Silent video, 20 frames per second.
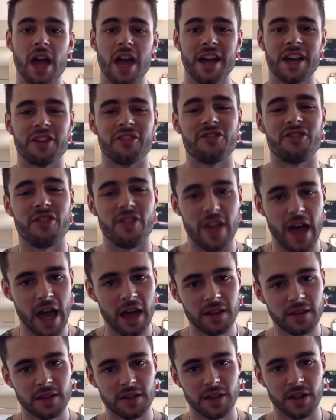If
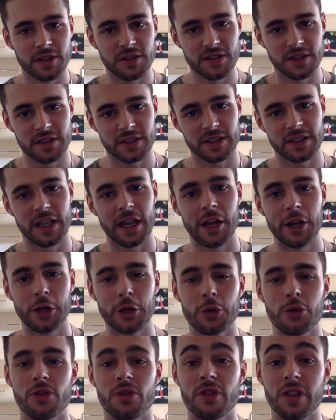that doesn't scare
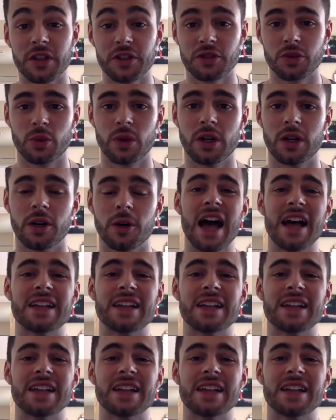you, this will.